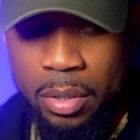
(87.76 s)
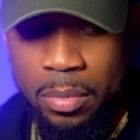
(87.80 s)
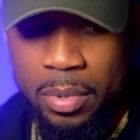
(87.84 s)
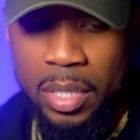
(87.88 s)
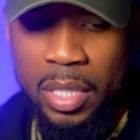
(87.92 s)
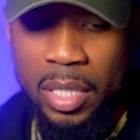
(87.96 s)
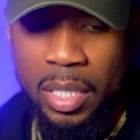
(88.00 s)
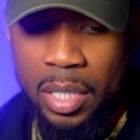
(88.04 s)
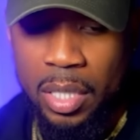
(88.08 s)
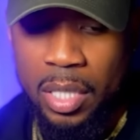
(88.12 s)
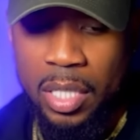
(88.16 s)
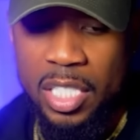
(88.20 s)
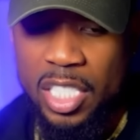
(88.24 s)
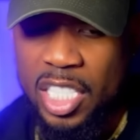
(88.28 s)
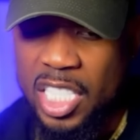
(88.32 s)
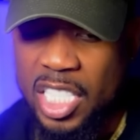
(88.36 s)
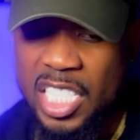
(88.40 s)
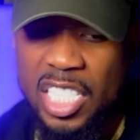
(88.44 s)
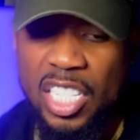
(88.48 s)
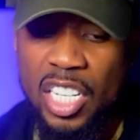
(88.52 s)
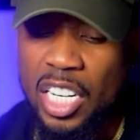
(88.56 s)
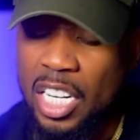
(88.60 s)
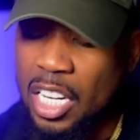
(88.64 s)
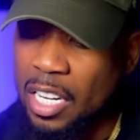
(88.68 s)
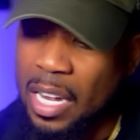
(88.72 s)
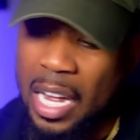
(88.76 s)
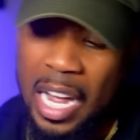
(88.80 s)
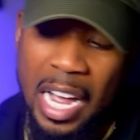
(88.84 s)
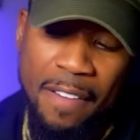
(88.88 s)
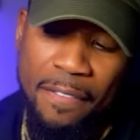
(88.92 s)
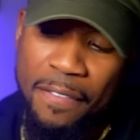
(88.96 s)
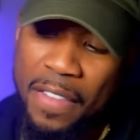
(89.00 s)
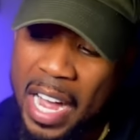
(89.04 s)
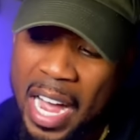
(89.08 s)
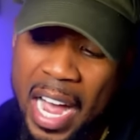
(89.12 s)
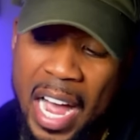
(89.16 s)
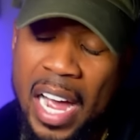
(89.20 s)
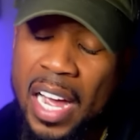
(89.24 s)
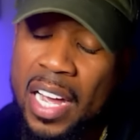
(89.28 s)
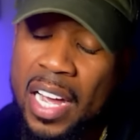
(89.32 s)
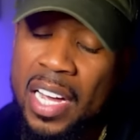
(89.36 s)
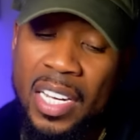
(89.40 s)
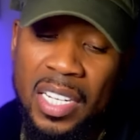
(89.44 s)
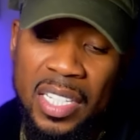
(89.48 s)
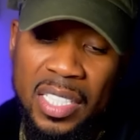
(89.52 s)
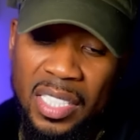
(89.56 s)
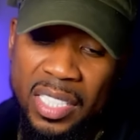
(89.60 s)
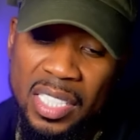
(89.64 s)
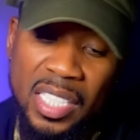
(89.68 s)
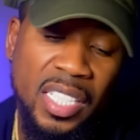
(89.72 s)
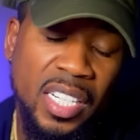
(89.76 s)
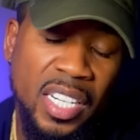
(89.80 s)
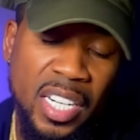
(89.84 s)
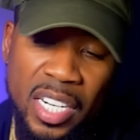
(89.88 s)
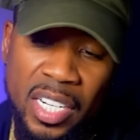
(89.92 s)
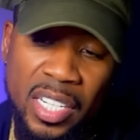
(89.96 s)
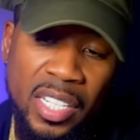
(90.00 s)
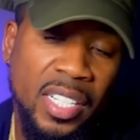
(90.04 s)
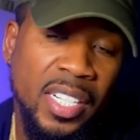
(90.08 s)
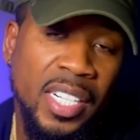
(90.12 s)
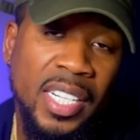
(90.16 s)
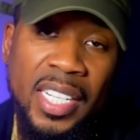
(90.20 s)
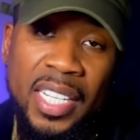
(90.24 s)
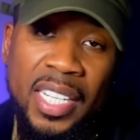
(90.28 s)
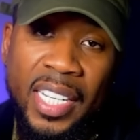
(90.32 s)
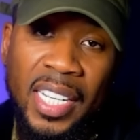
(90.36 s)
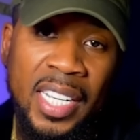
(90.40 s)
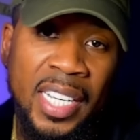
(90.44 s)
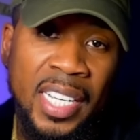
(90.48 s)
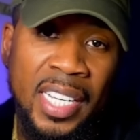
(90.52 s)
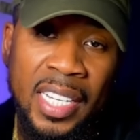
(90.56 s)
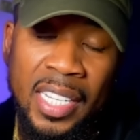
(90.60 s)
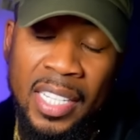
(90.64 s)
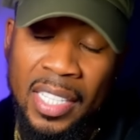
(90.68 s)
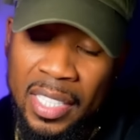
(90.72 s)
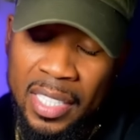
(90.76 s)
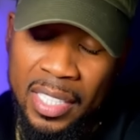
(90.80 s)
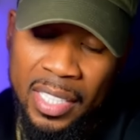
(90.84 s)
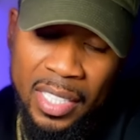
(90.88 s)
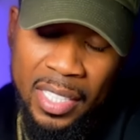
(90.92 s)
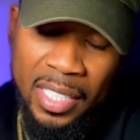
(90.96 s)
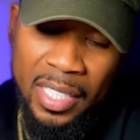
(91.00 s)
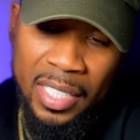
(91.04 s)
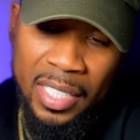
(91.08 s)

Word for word: You know what I'm saying? Cause he's gonna, if I sit here and